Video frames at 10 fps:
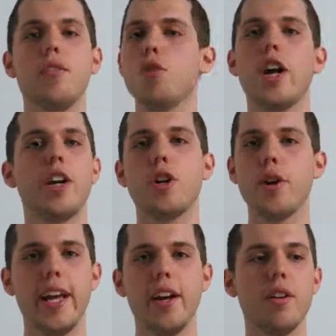You're not going to
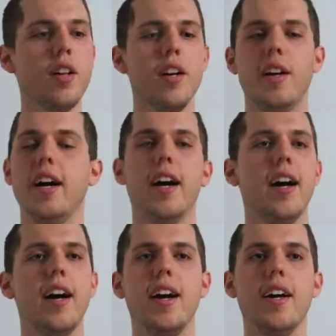go to hell,
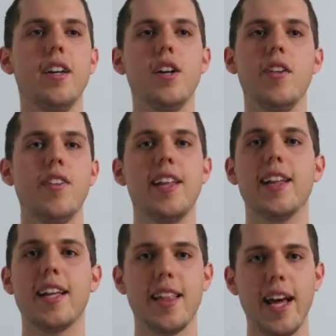if anything
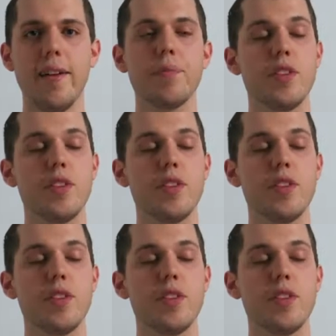like that.